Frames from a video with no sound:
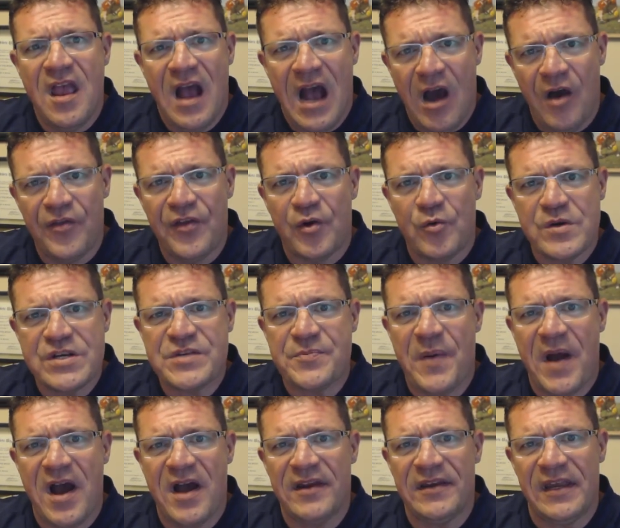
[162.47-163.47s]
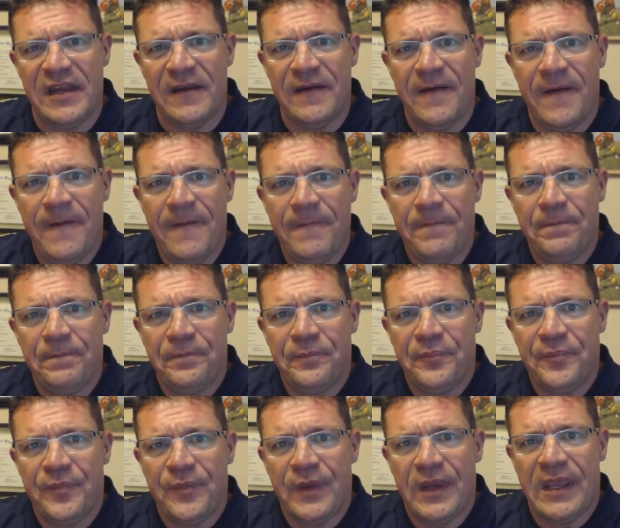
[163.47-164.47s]
how they're responding,
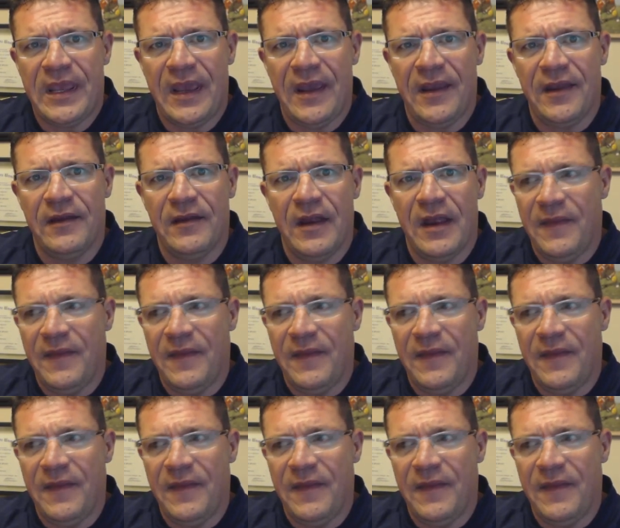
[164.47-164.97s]
okay?